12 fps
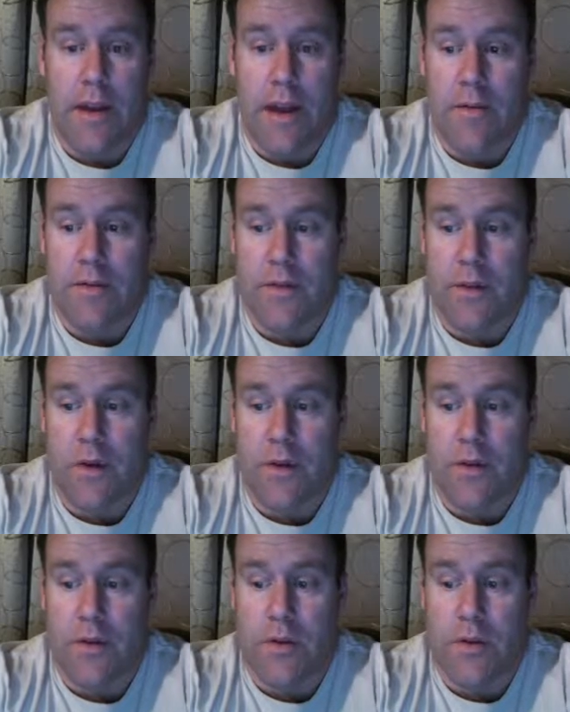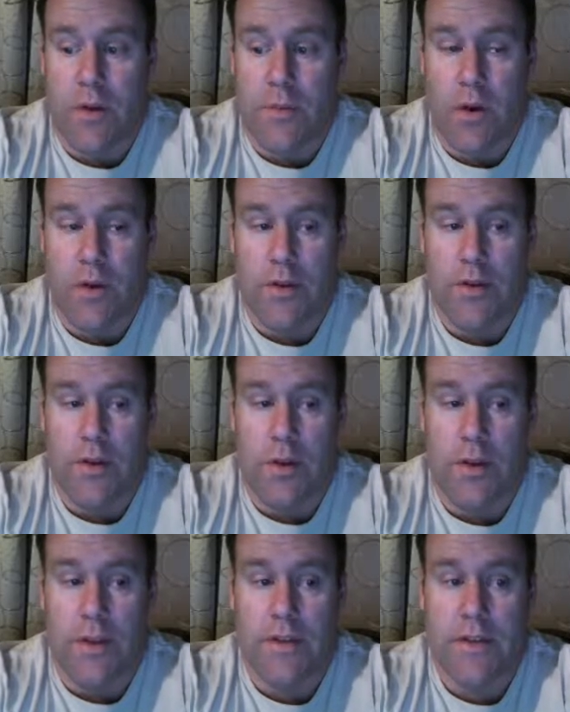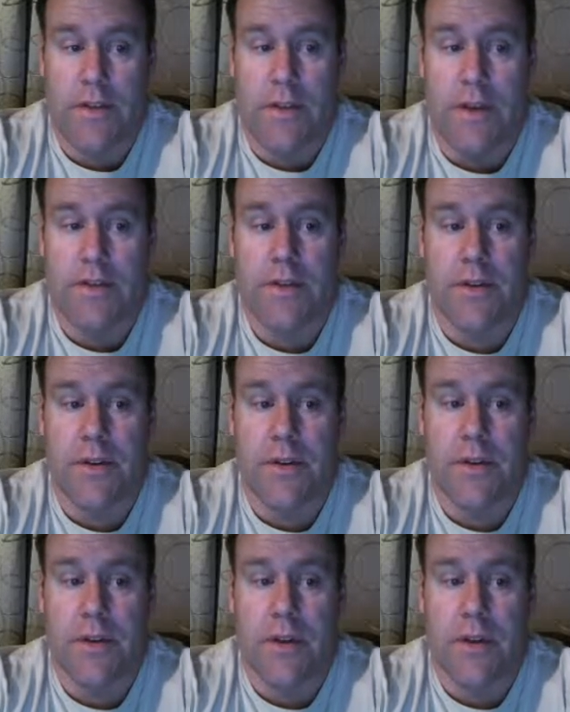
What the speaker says: I was going to school. I'm going to school this semester,